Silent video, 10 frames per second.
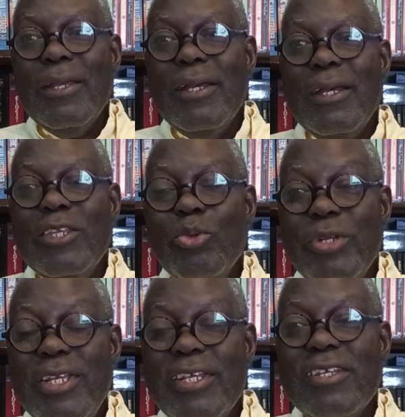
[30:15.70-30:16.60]

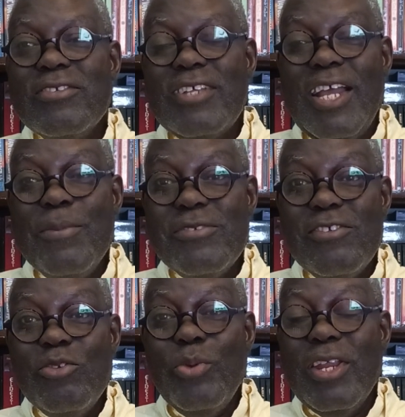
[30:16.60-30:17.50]
unique
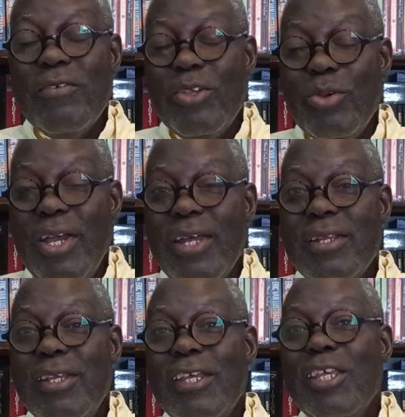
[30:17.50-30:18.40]
circumstances wherever you are,
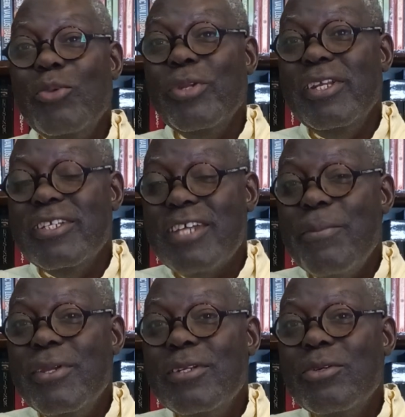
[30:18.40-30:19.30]
you will
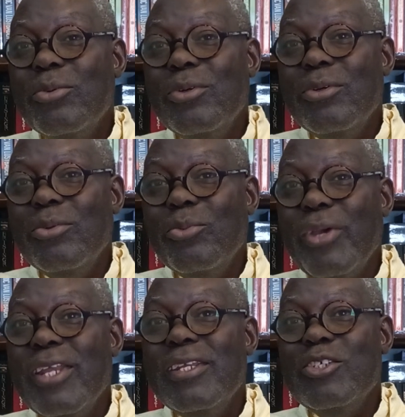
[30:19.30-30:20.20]
determine
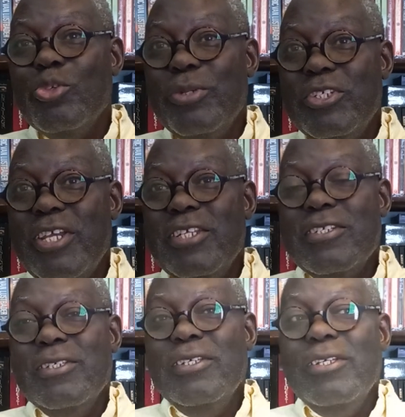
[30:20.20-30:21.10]
when it should be changed.
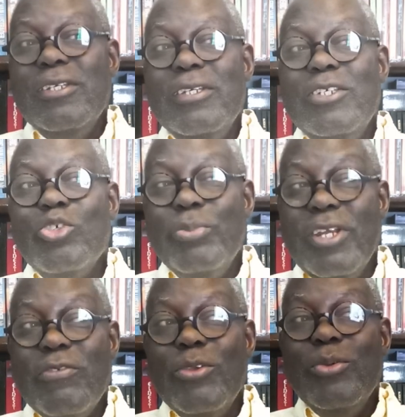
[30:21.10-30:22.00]
It should be
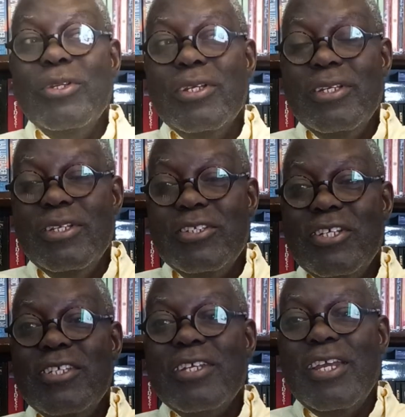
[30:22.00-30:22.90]
reviewed,
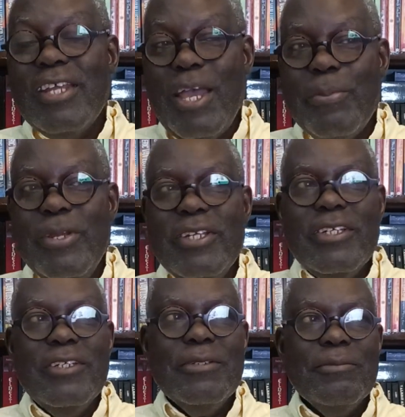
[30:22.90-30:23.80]
changed, and updated.